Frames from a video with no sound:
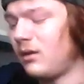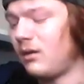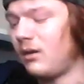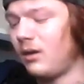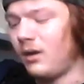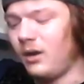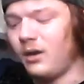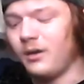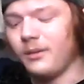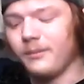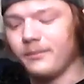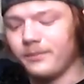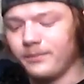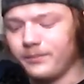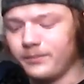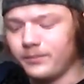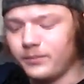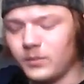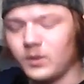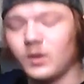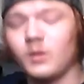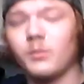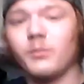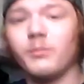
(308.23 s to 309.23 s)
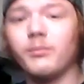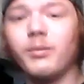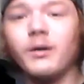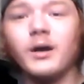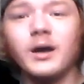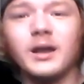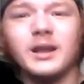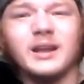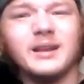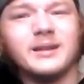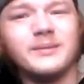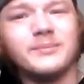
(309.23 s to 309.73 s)

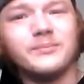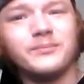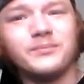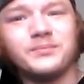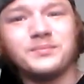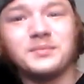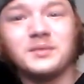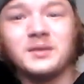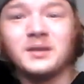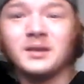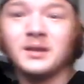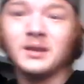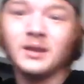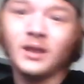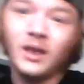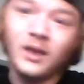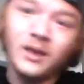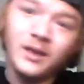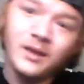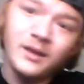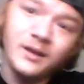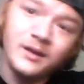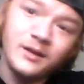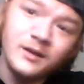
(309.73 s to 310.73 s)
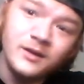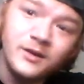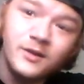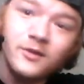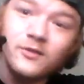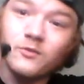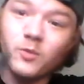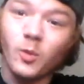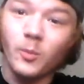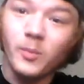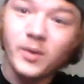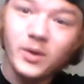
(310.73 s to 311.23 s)
But
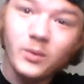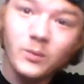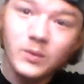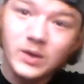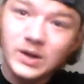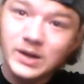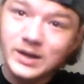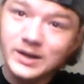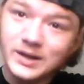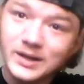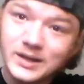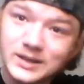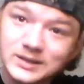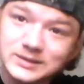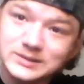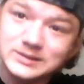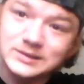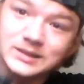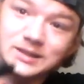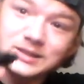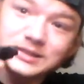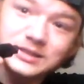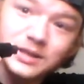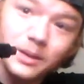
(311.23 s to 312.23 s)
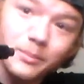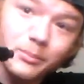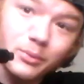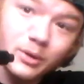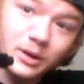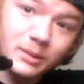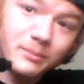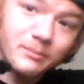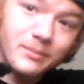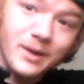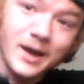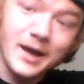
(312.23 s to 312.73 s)
for being what it is, this is a
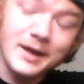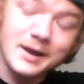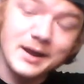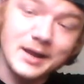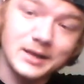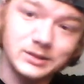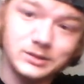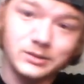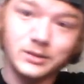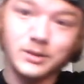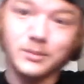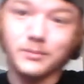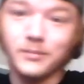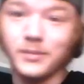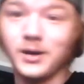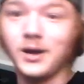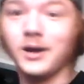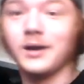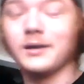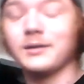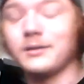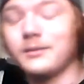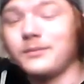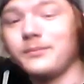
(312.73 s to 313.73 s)
pretty badass looking mod.